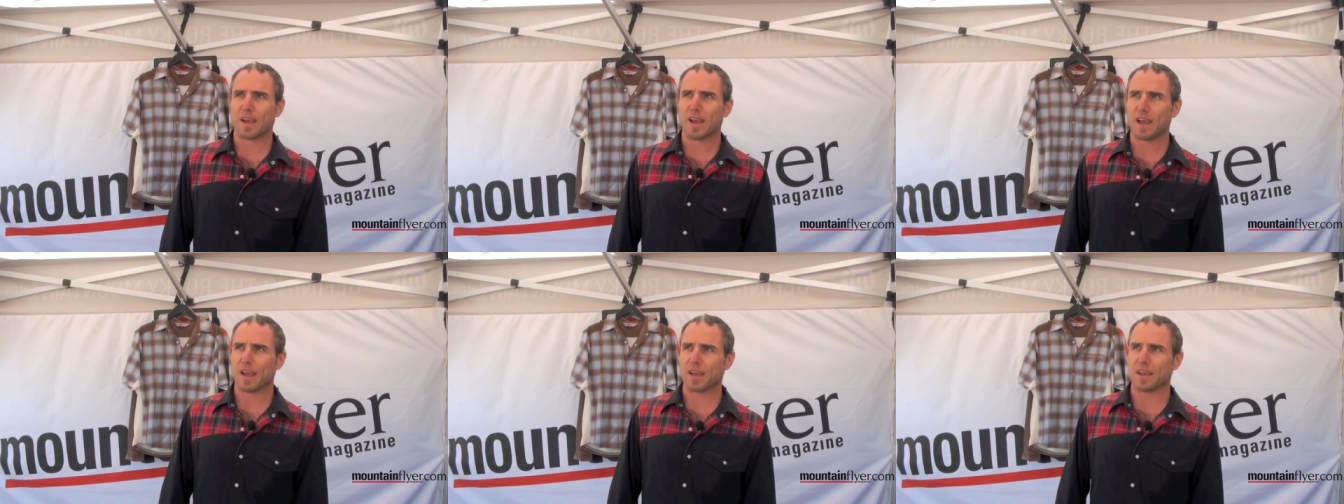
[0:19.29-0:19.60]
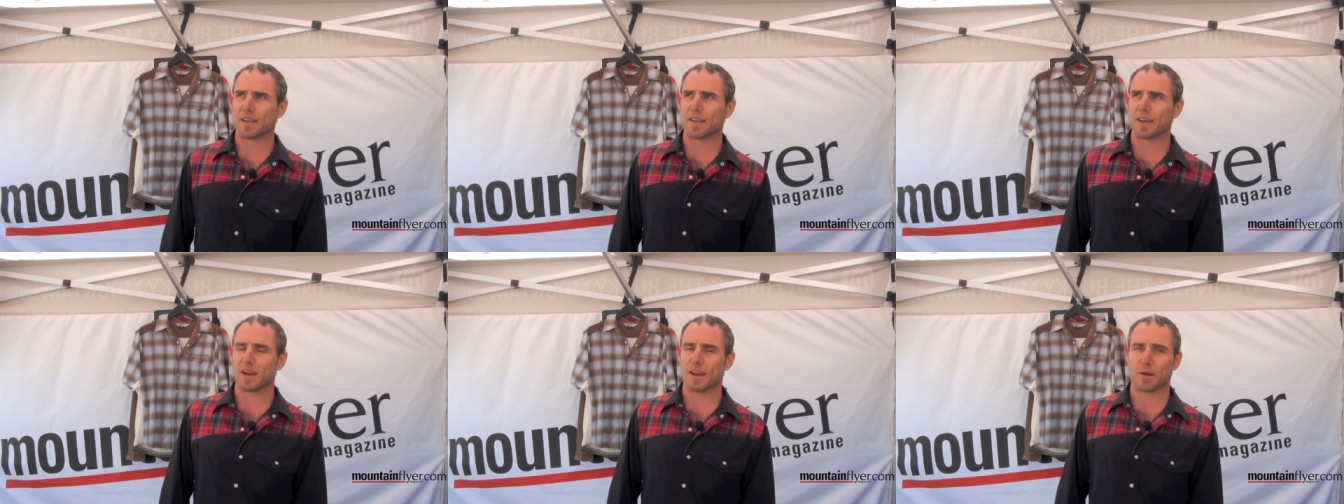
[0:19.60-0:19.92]

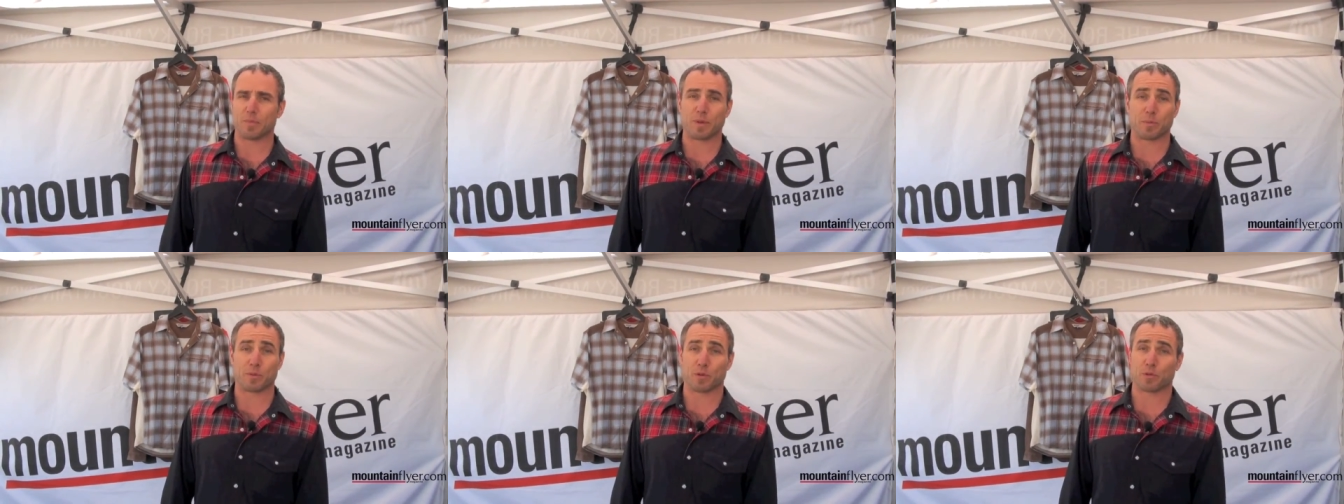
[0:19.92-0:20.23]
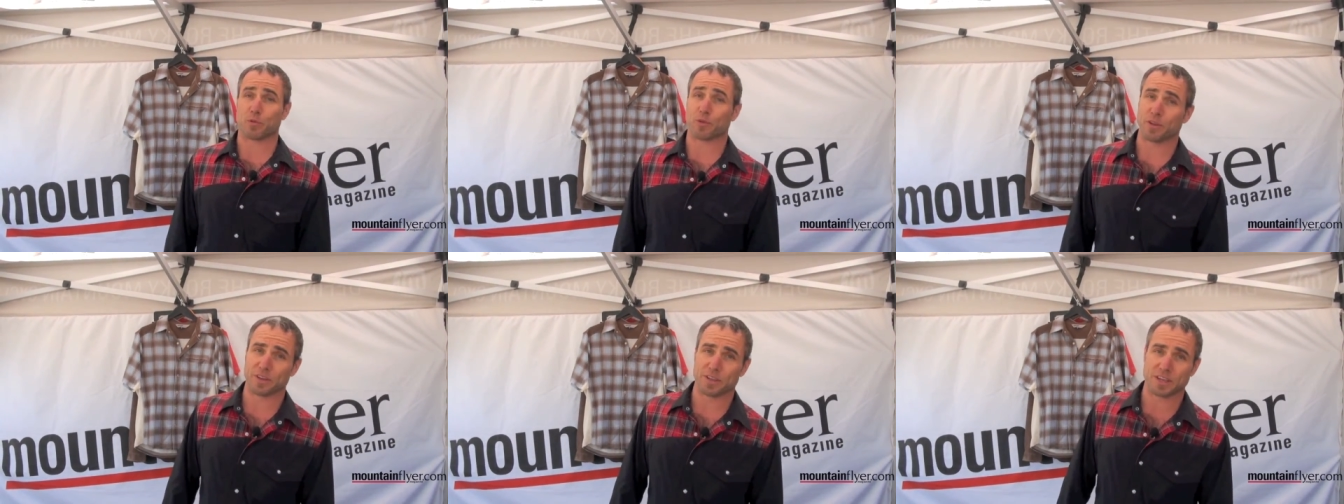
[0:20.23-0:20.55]
and people are
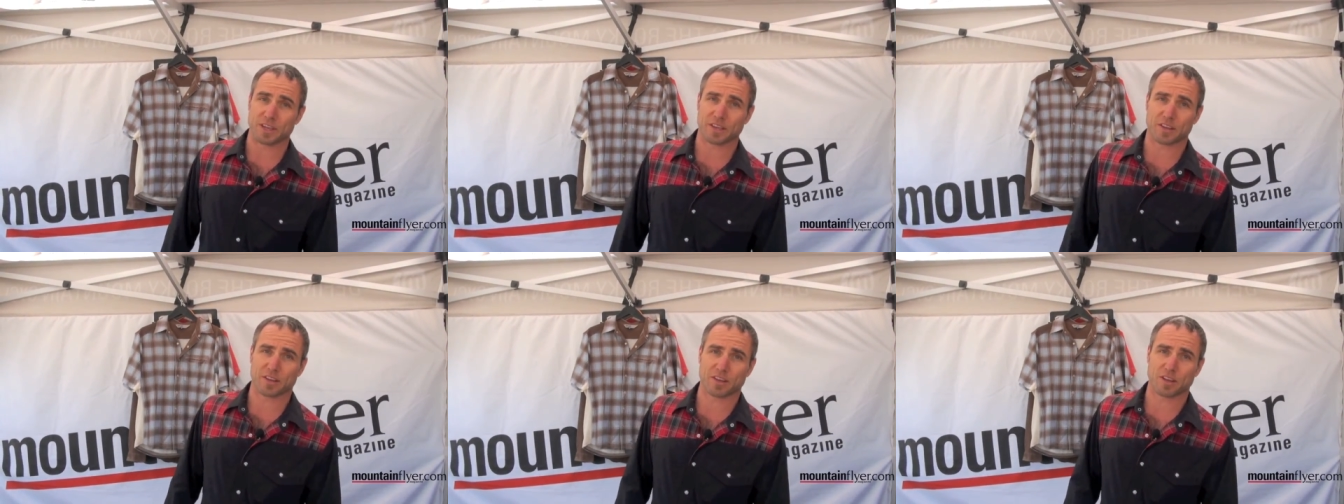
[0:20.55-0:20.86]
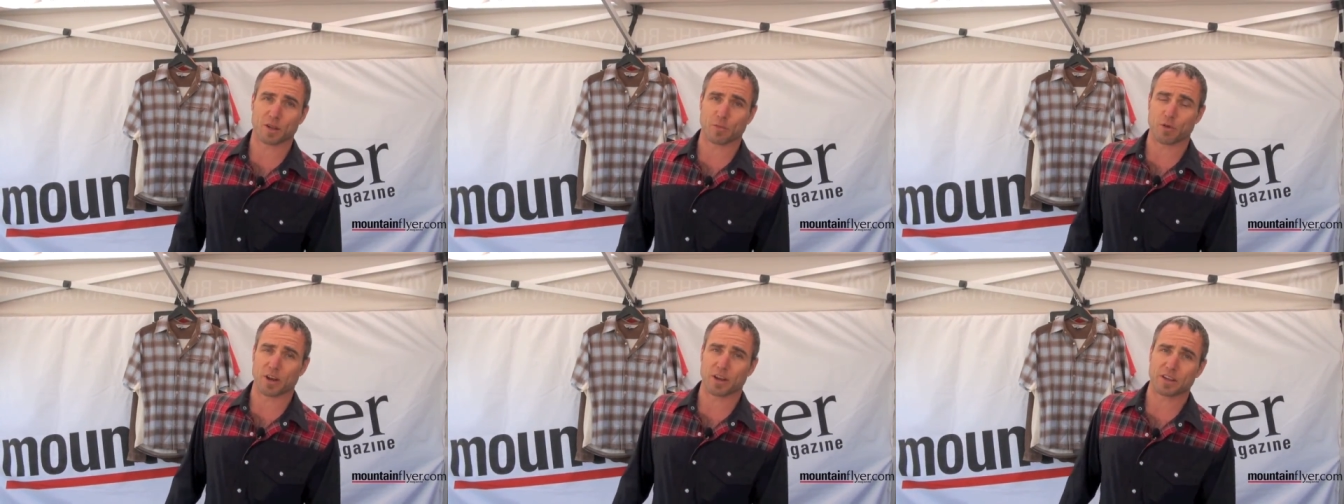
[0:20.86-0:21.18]
really digging the
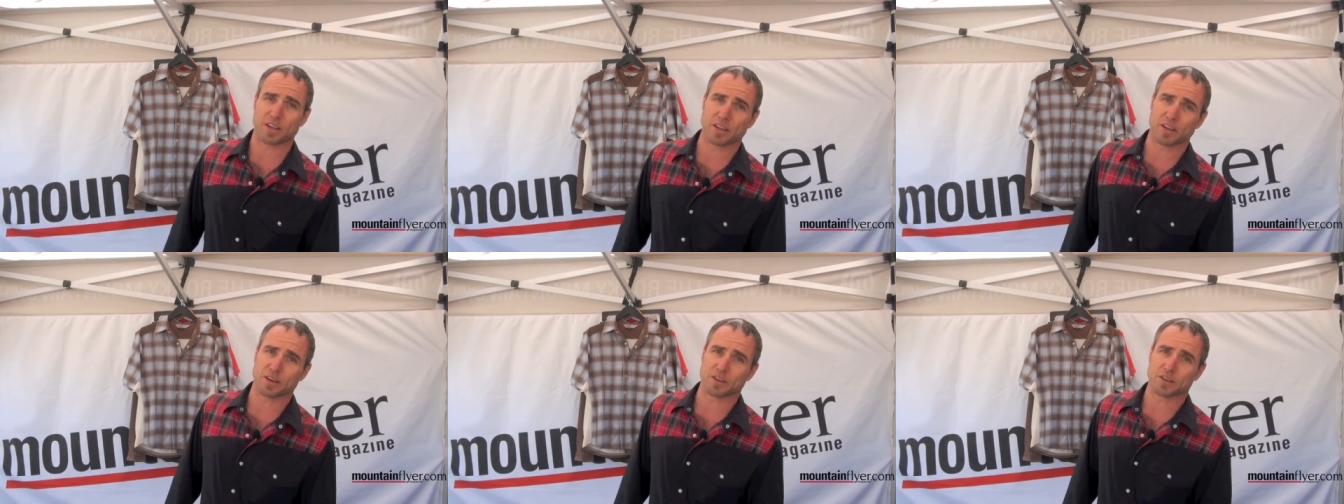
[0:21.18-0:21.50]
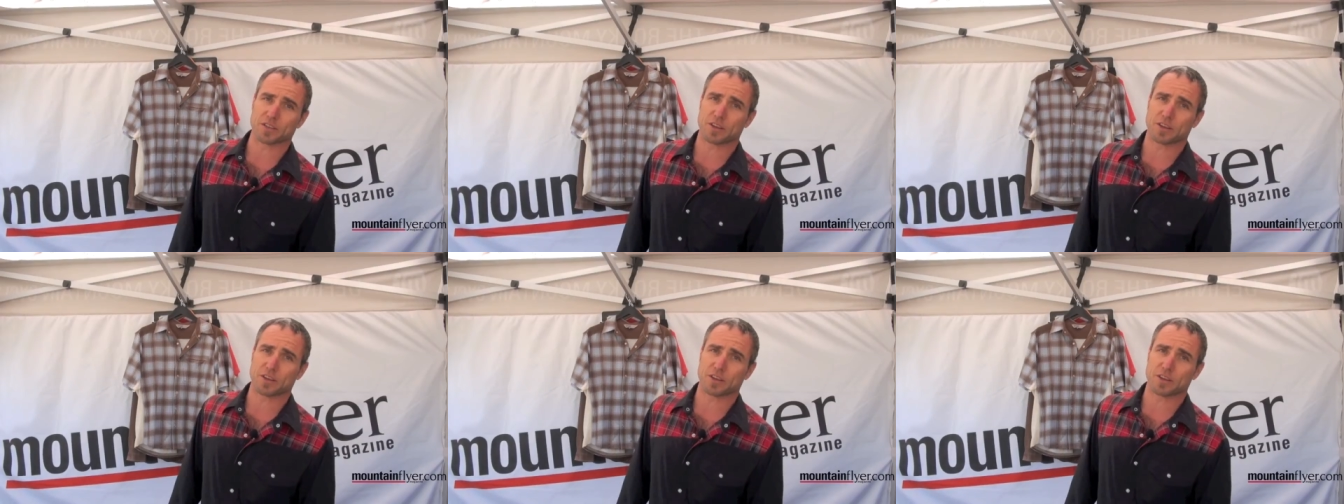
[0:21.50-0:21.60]
Club Ride gear.